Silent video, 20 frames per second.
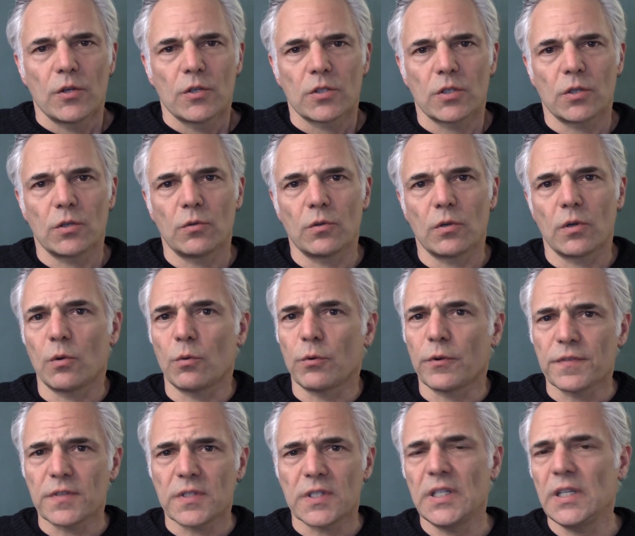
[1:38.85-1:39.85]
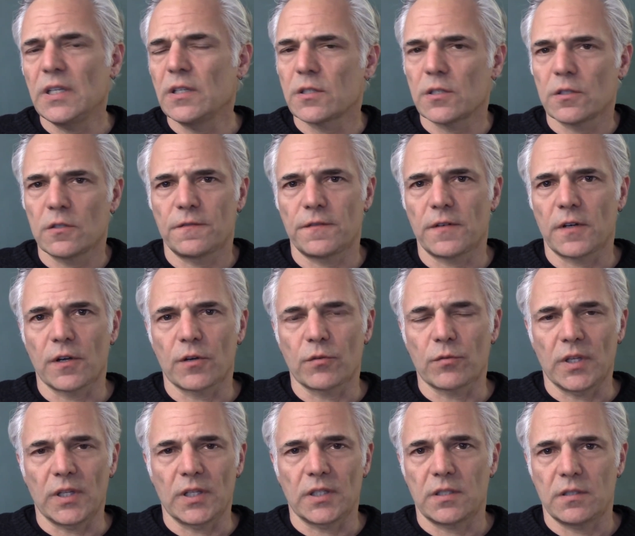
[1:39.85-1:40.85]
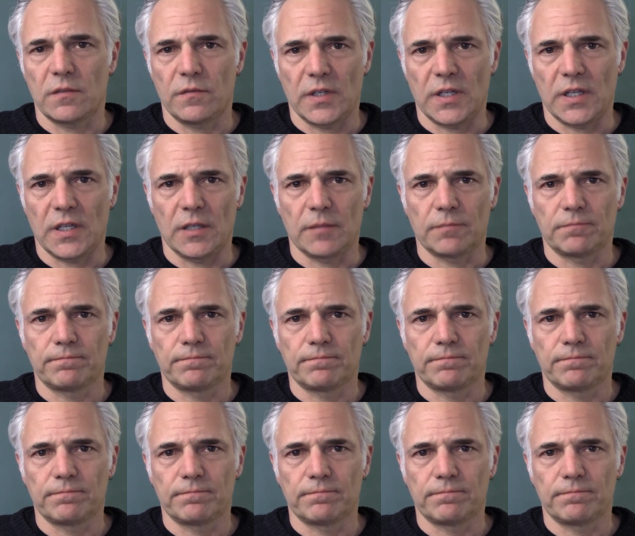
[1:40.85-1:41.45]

So we've seen so far in relativity